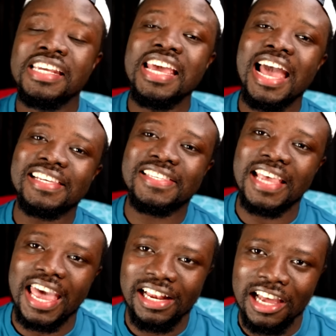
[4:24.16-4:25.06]

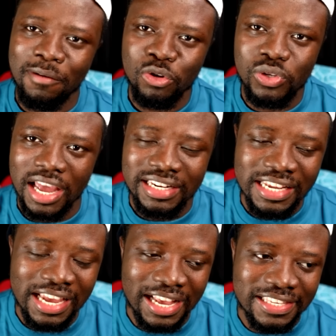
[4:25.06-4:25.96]
DSL, Abuja,
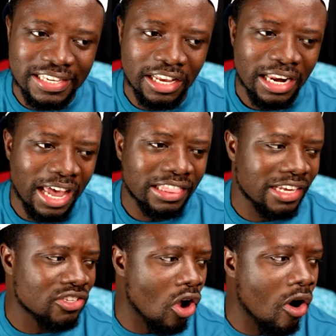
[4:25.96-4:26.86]
DSL. I
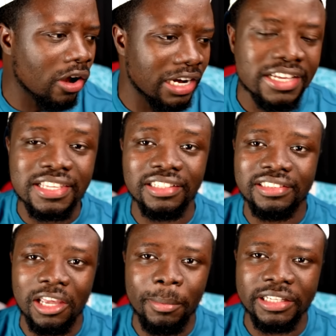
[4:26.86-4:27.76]
think it's all Links
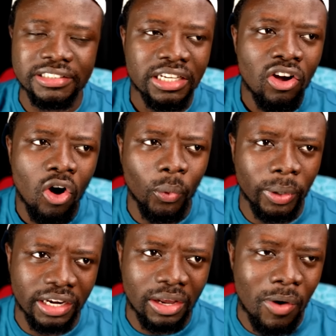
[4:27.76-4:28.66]
Entertainment. Or
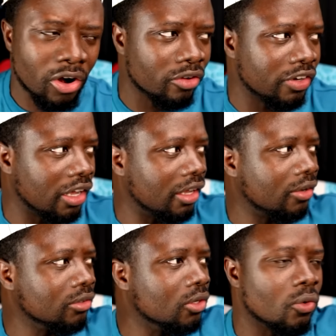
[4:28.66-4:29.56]
we need one of the,
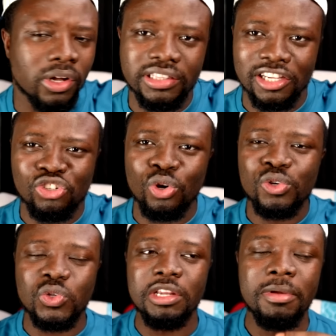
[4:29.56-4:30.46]
you know, contest
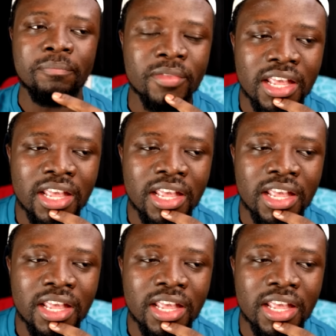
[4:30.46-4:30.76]
shows, Nibi.